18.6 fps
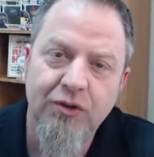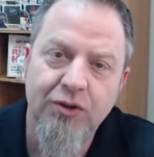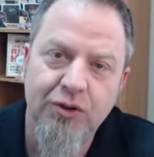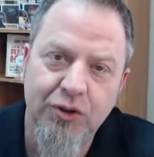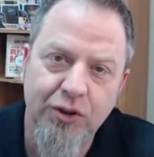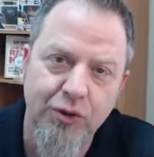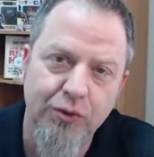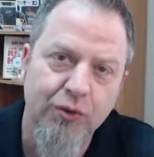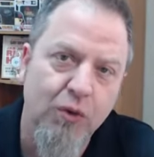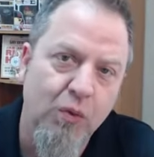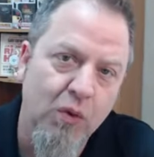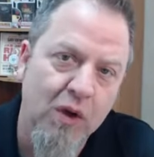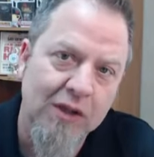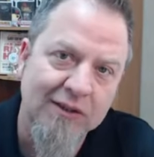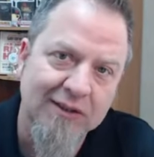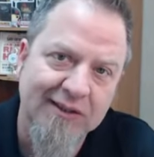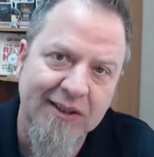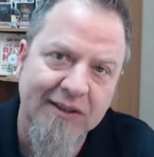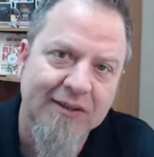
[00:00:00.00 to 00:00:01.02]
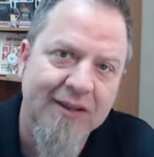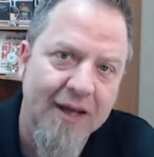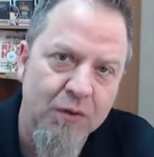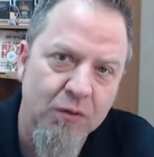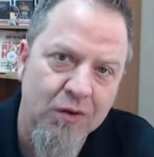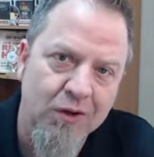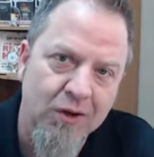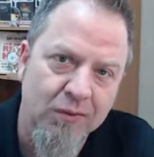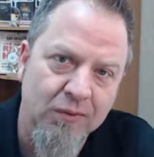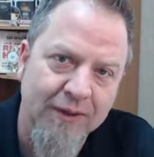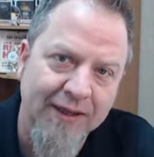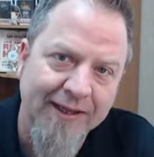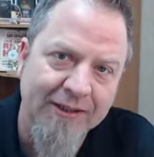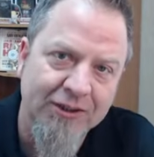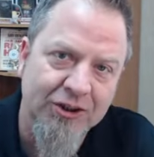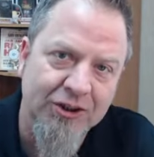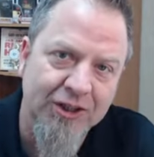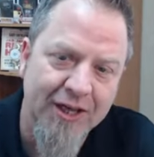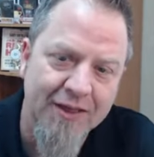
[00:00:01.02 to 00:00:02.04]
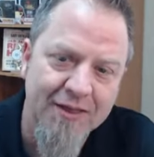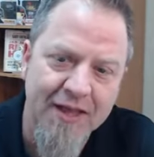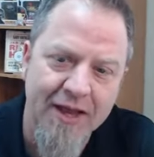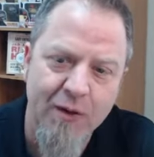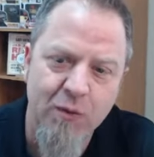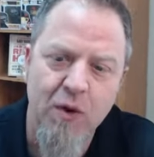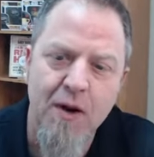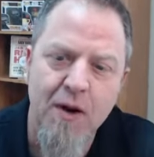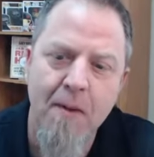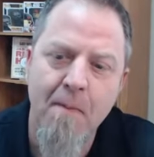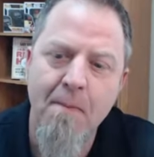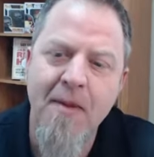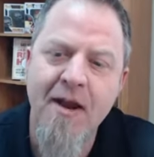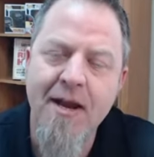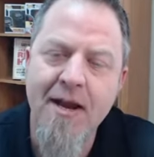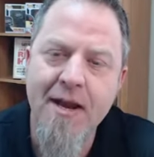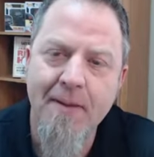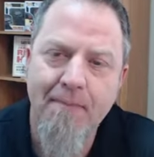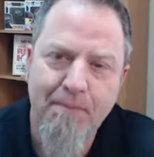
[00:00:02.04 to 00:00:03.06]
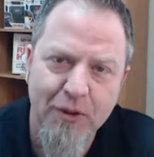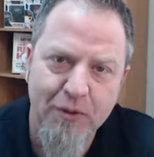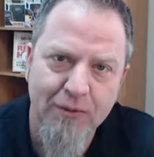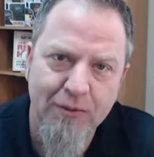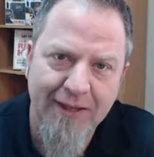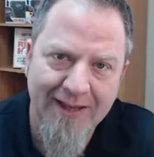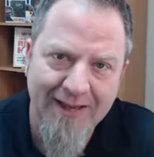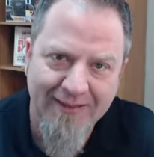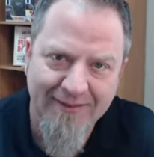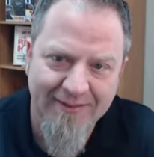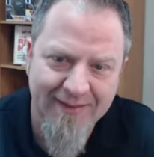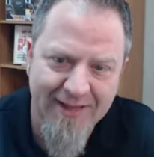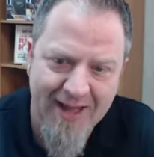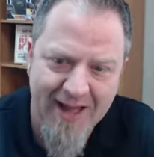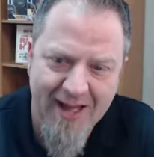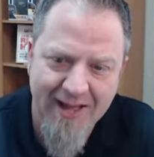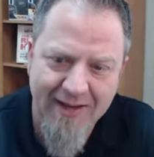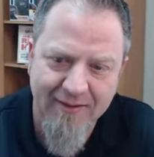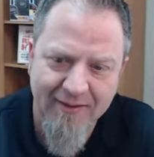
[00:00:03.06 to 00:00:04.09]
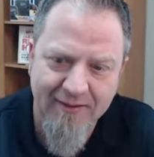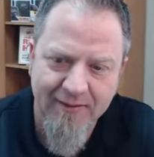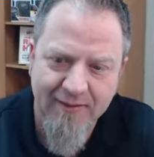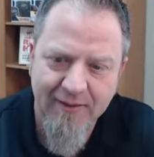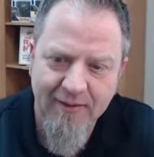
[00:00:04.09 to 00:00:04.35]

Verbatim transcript: to the ones that they want to reach and they want to manipulate that